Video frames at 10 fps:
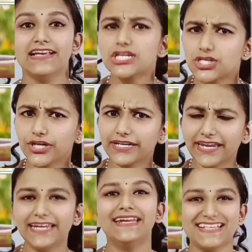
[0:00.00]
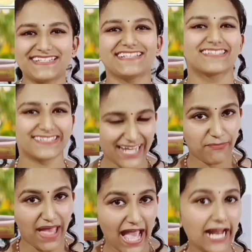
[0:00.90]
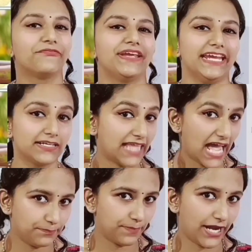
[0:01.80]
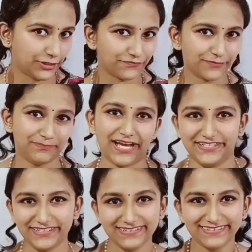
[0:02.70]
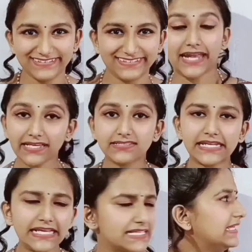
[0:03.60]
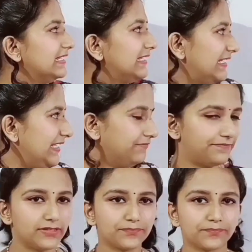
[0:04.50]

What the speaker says: Sugarcane is a stem and we eat that part of a plant. Next is leaf.